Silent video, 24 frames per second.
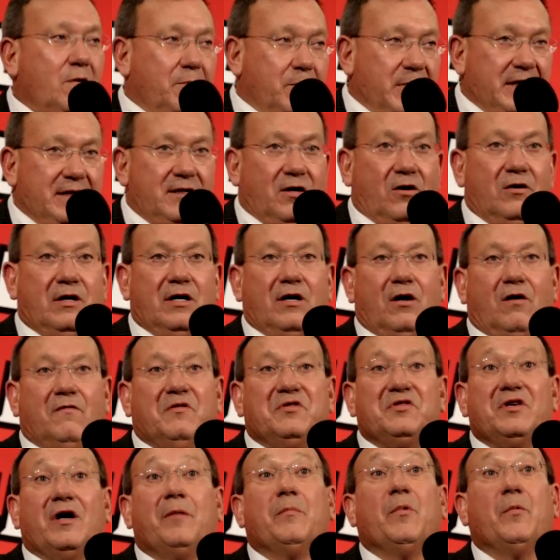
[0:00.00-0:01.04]
We turned it over
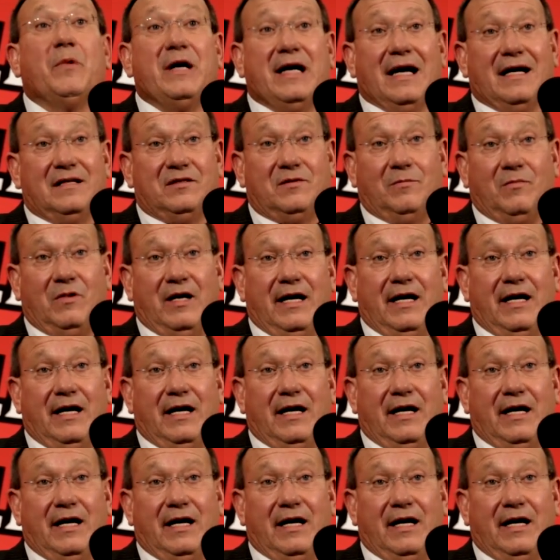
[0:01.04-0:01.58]
some, but we got some